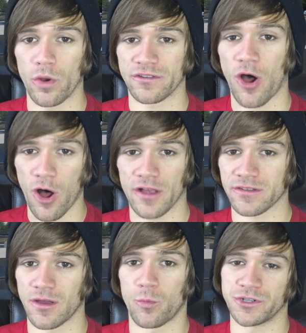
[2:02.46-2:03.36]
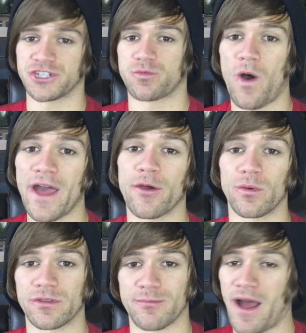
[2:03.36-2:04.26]
was awesome, which is why it
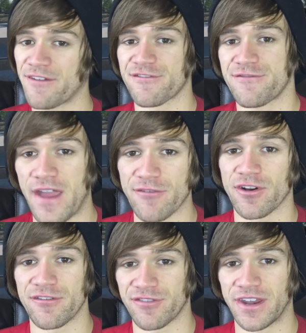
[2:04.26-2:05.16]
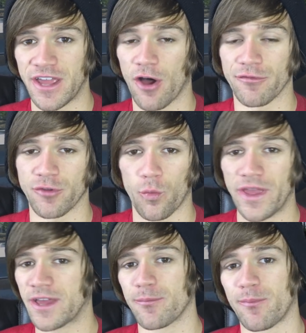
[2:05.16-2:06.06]
was my favorite video of the
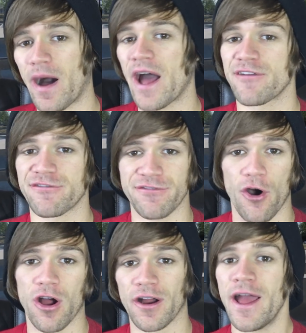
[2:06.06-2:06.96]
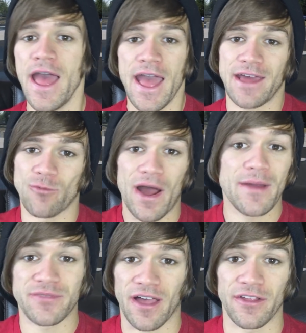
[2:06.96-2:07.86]
week by far, and why
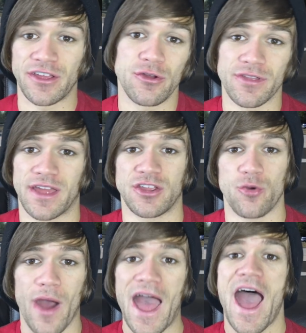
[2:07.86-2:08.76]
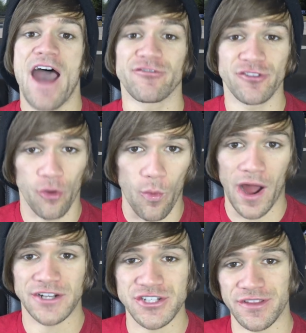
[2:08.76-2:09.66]
I'm telling you that you have to
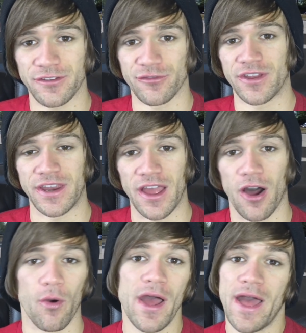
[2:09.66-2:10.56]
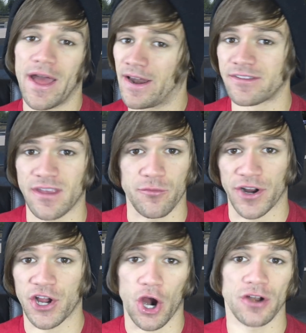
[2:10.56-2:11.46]
watch this video. And I'd say
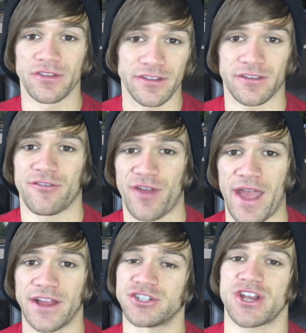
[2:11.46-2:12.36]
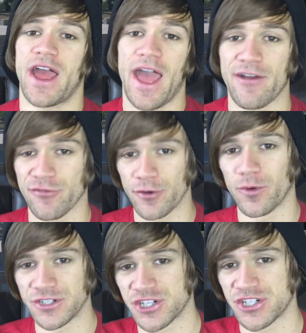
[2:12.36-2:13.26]
regardless of age,
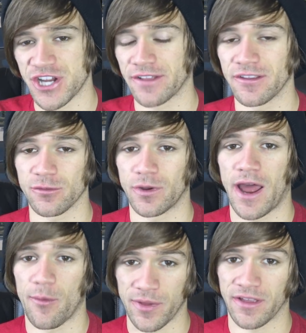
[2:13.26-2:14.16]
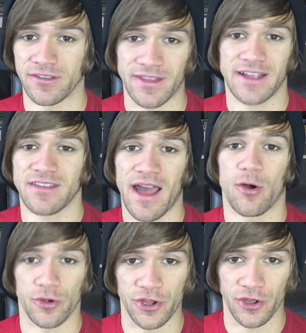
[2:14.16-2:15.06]
everyone should check this one out because that's
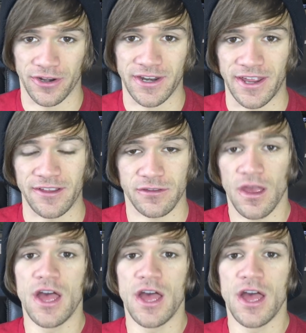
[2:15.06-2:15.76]
how good it is.